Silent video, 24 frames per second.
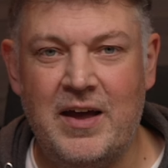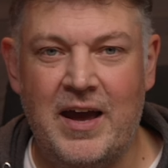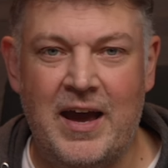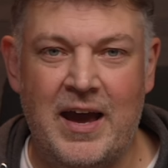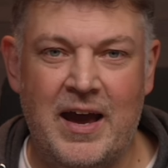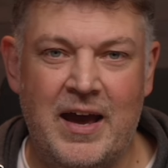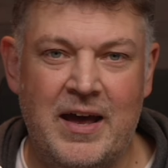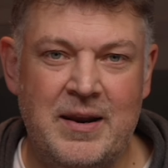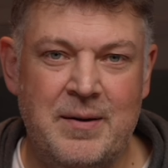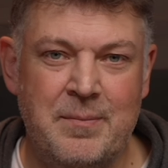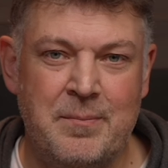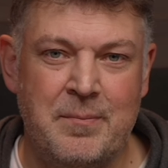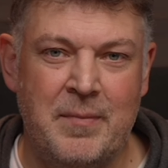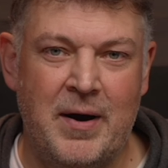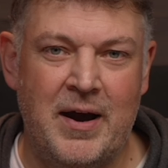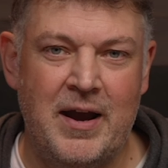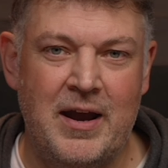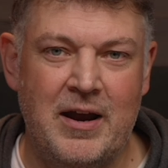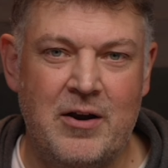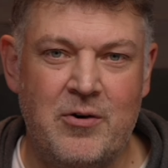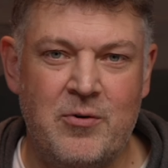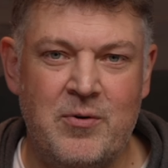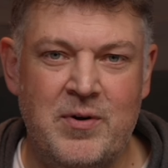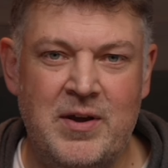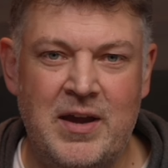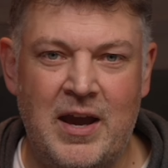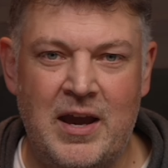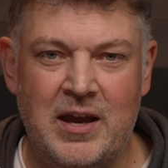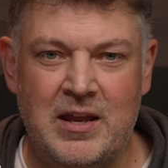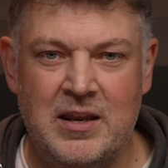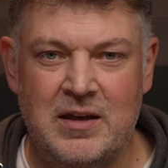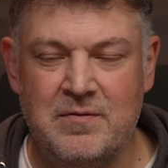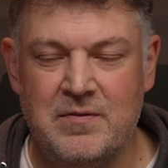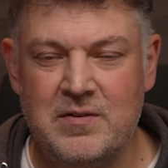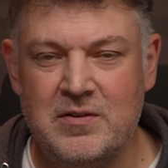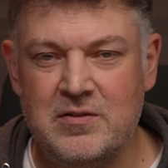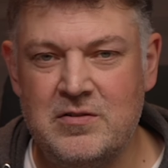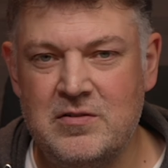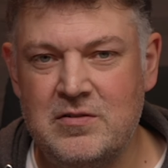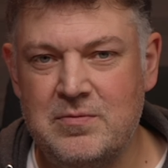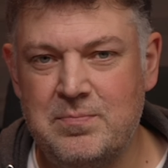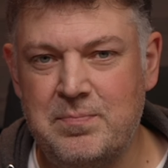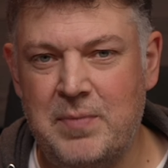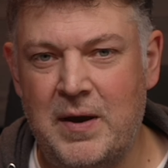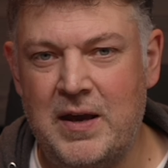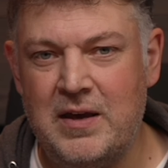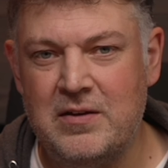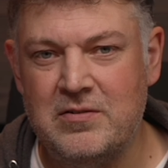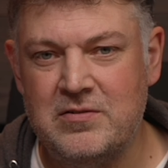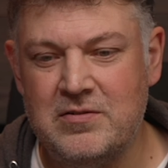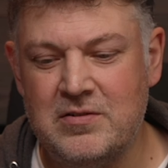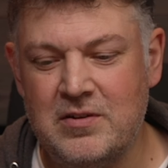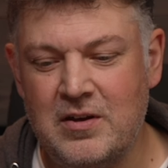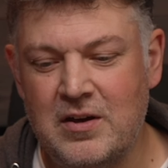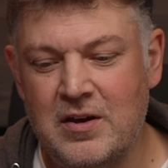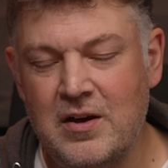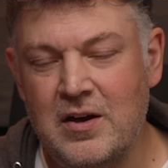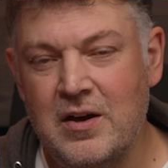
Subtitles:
and my creative space.